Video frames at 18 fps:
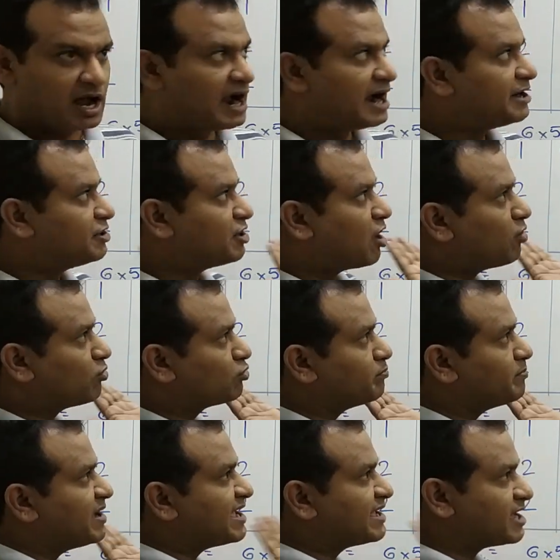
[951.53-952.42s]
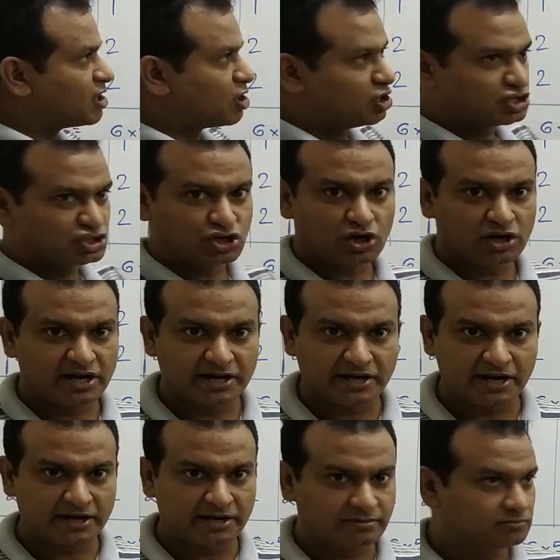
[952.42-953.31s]
and you have to make a
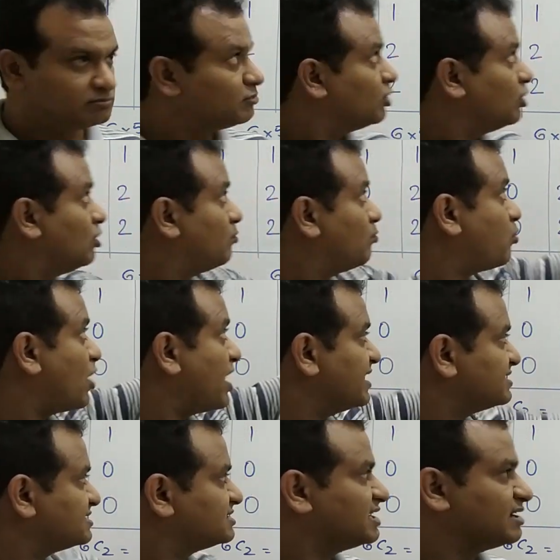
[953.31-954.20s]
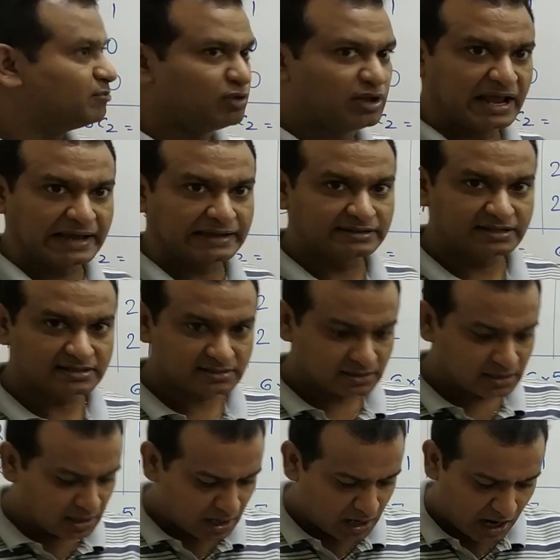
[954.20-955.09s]
consolidated uh, points table like
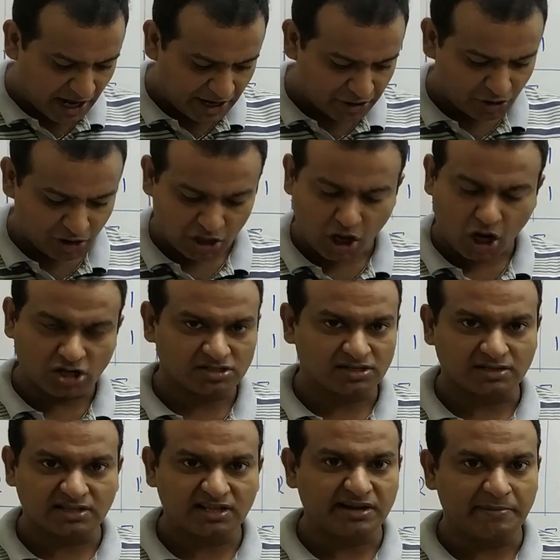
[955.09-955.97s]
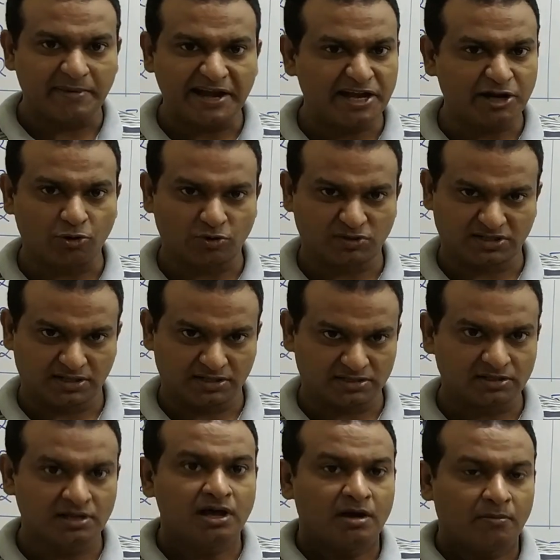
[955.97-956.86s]
this, and you can answer the remaining
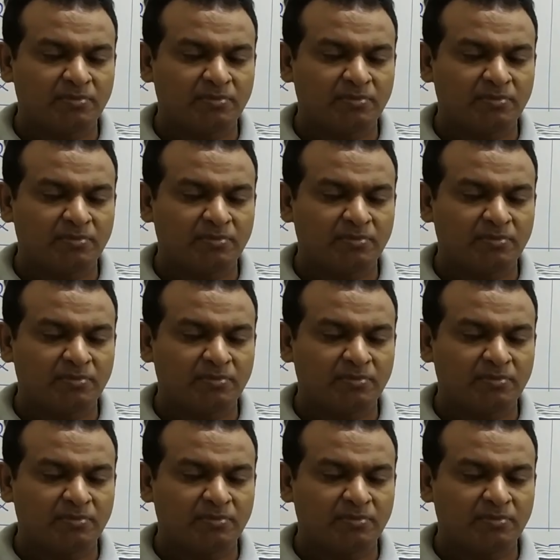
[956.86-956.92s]
questions.